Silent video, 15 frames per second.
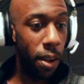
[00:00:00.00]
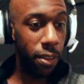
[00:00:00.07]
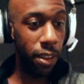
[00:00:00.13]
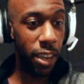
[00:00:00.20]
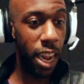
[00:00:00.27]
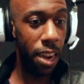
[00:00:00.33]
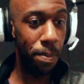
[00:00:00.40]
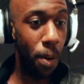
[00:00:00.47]

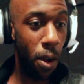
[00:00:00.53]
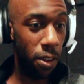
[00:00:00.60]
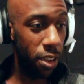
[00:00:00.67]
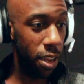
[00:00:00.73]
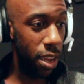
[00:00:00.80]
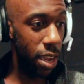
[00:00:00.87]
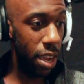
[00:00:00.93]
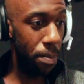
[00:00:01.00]

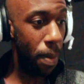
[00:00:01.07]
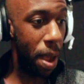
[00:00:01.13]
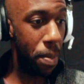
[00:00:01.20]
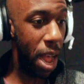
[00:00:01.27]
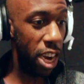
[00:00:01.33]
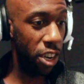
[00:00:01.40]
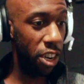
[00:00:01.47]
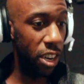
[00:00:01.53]
Stinkpots, a
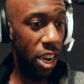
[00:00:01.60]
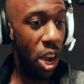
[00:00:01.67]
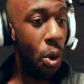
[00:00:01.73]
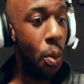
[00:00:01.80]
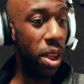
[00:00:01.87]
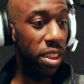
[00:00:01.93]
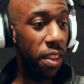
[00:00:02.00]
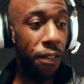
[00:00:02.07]
bench
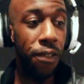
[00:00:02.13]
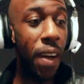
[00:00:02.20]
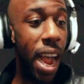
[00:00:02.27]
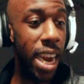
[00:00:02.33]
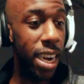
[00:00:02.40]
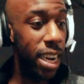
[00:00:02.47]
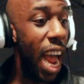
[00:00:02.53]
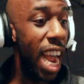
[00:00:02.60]
with the
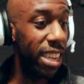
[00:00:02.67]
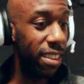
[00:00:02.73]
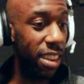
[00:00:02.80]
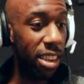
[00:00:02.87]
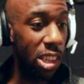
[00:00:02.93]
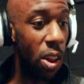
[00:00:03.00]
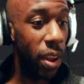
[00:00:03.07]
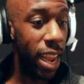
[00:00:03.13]
fine
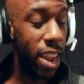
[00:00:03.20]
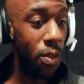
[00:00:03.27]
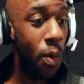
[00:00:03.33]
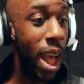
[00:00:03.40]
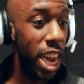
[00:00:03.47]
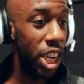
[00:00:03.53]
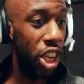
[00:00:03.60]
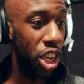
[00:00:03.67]
nicest looking
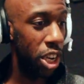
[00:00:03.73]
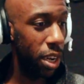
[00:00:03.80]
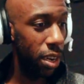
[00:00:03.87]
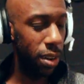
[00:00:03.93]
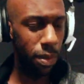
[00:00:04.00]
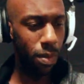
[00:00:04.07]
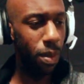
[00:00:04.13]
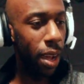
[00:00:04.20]
wench.
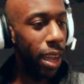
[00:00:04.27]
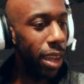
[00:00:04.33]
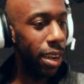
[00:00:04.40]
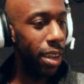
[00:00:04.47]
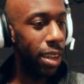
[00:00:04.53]
What?